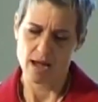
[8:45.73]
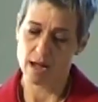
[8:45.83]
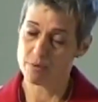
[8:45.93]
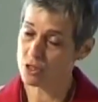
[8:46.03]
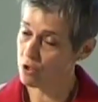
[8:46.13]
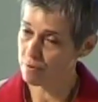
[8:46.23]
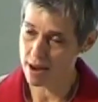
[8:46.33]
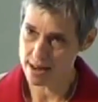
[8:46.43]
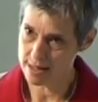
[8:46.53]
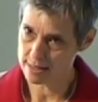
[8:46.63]
I was
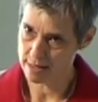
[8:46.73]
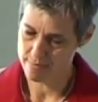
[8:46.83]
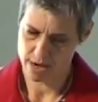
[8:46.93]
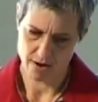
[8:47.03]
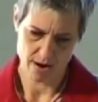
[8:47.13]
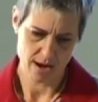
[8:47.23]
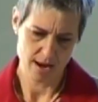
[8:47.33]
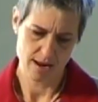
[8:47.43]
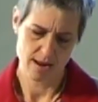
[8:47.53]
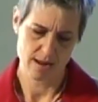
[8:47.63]
already in
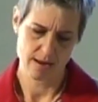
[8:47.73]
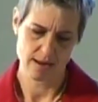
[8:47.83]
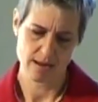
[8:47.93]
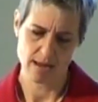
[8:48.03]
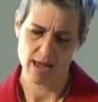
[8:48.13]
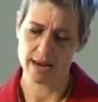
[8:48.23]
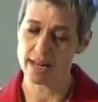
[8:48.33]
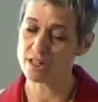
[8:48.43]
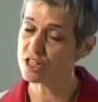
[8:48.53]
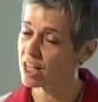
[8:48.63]
seminary and
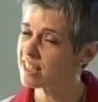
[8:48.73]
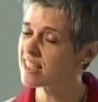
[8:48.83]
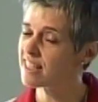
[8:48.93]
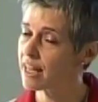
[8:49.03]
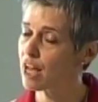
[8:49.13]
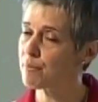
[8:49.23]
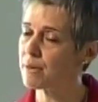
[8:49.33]
had just set up